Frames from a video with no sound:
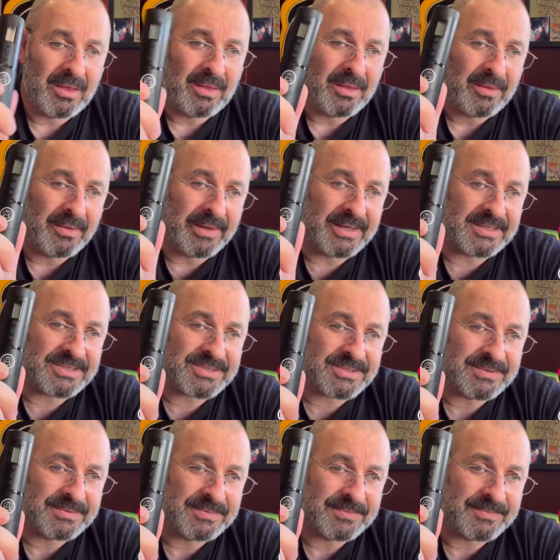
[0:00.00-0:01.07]
This,
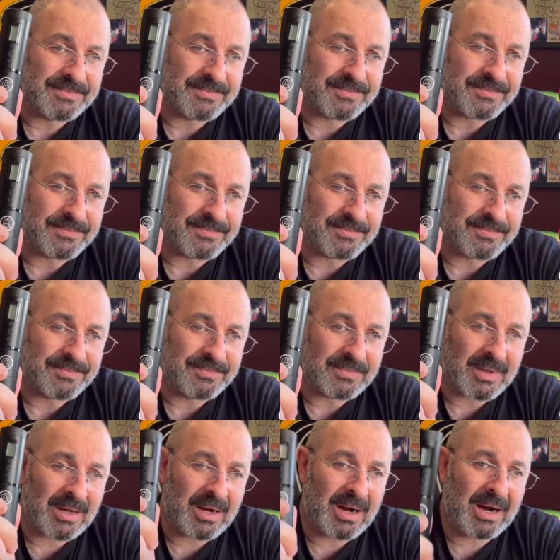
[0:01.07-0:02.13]

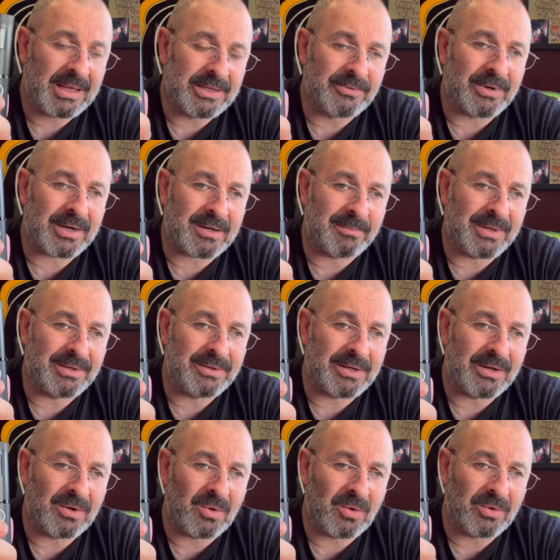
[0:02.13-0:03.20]
I highly recommend you
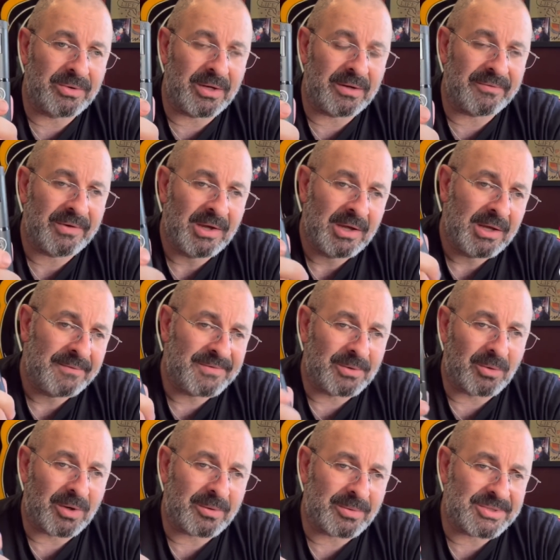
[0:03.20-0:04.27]
get a hold of. If you
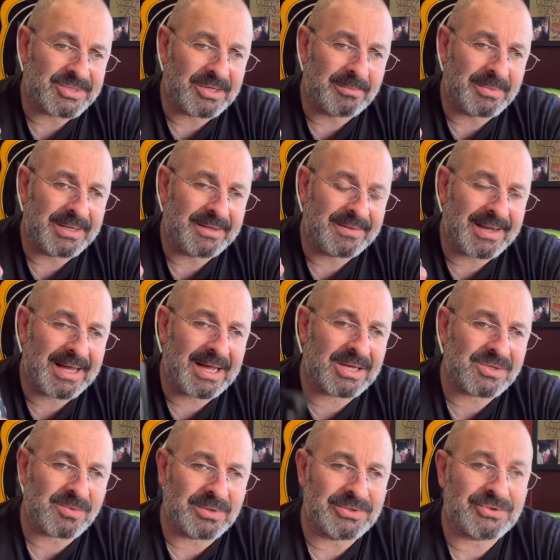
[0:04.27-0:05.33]
work with somebody that
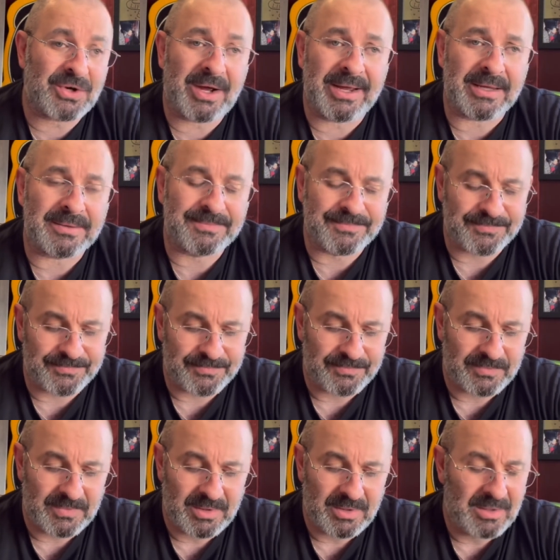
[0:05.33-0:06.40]
has one, try it.
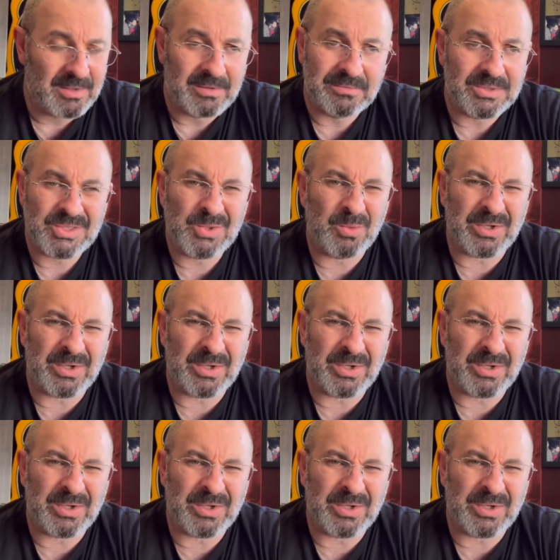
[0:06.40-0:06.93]
Just do one